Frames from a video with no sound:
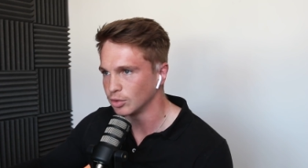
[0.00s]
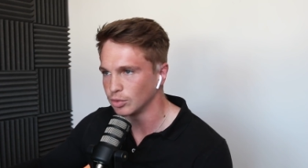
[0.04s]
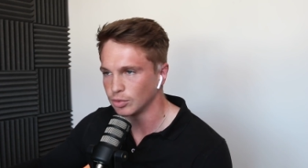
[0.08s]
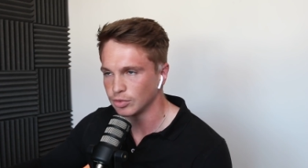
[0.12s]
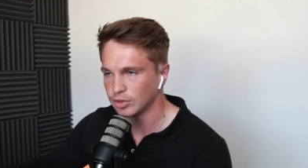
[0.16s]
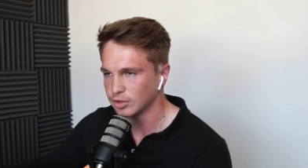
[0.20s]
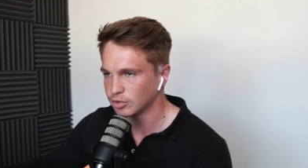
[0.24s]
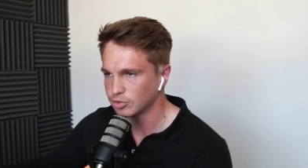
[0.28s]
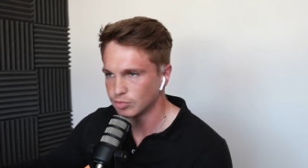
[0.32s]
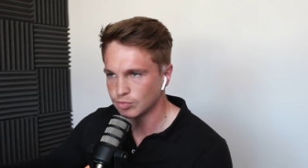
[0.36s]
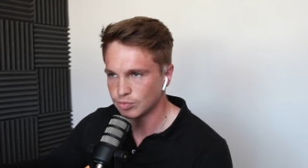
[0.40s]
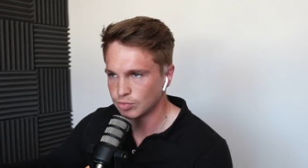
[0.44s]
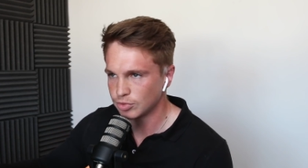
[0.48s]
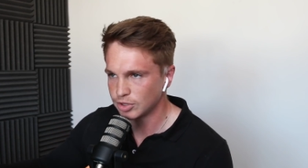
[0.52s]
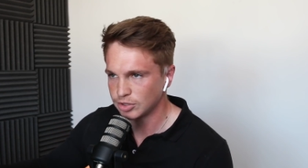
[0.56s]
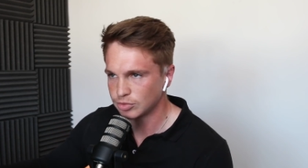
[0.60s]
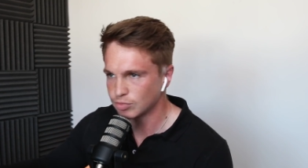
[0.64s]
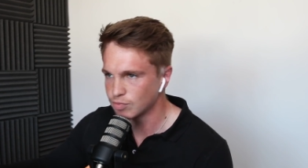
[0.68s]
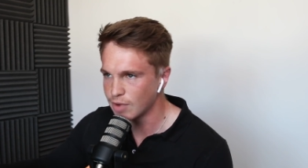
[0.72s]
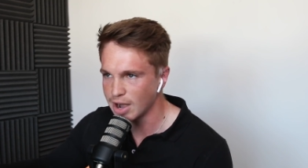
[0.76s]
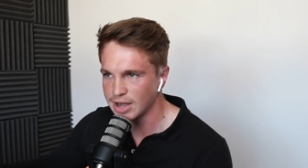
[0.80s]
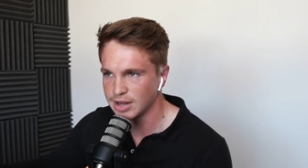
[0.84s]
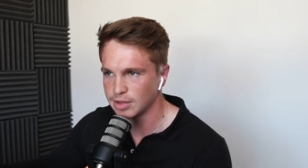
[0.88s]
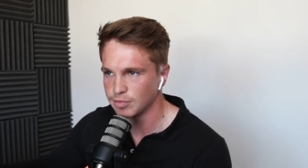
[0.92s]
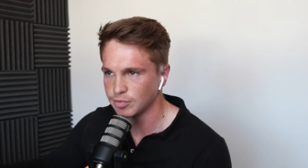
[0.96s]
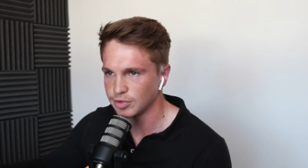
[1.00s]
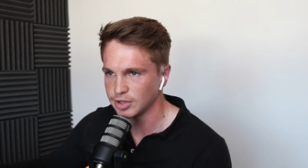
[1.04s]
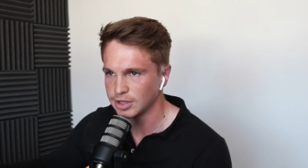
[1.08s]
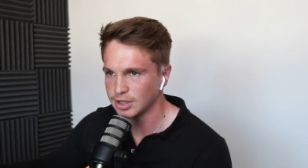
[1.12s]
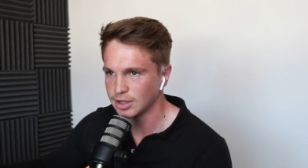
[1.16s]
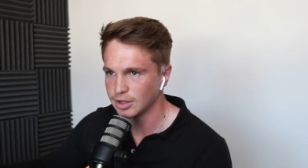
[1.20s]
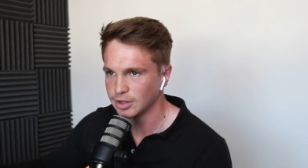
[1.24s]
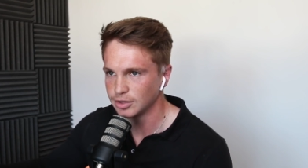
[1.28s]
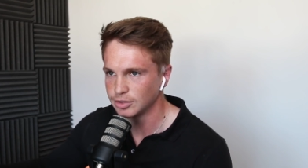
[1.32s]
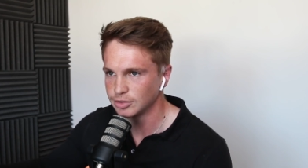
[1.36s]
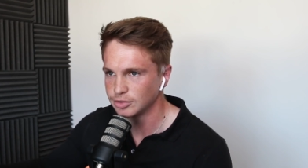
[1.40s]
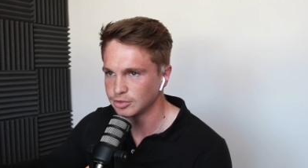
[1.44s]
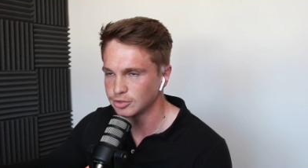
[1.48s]
or these Reddit
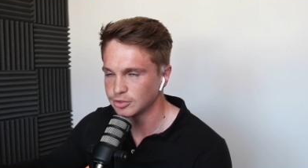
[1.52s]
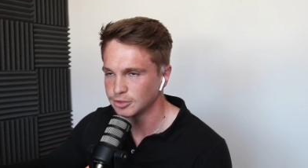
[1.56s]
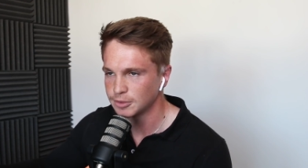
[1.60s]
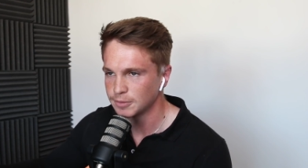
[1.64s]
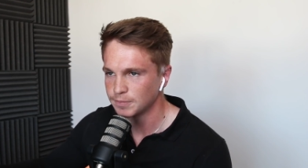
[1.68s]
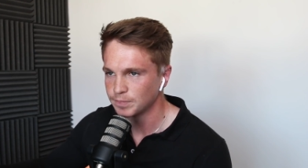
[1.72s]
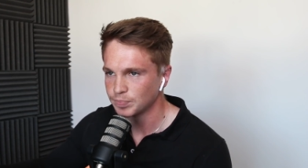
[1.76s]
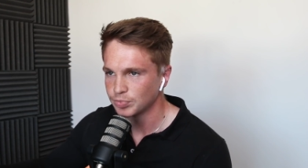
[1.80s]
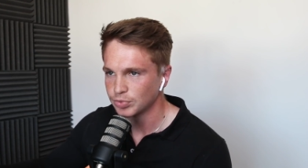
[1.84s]
videos,